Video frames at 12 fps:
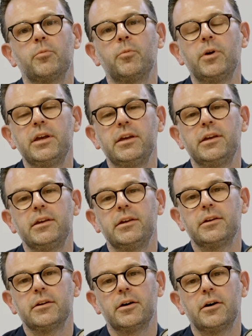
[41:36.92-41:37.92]

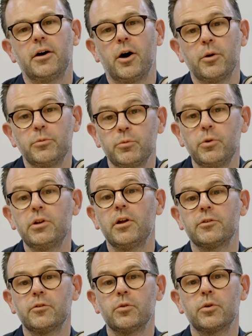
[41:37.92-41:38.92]
we at Holmes Wood
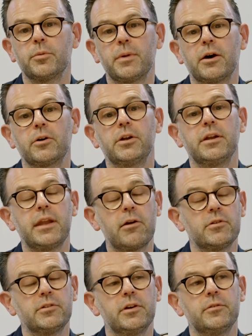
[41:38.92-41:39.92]
like to talk about kind of
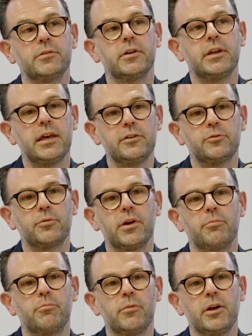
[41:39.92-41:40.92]
narratives and history
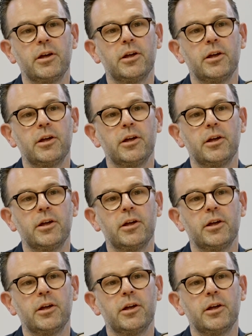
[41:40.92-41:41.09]
and